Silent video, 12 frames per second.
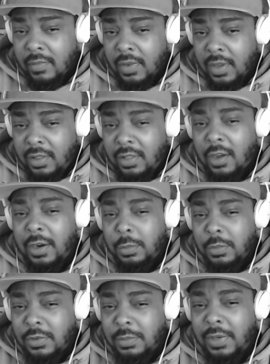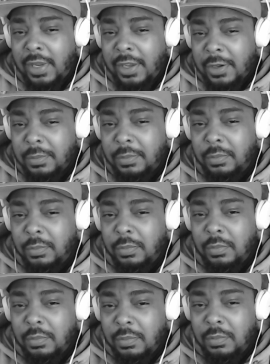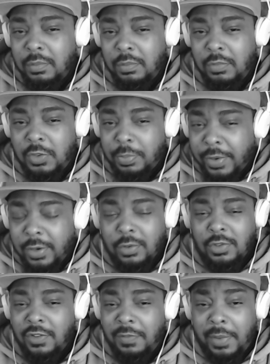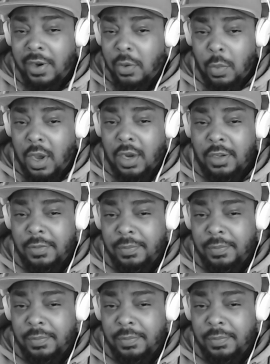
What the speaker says: He thought there was some damn sprinkles of marijuana.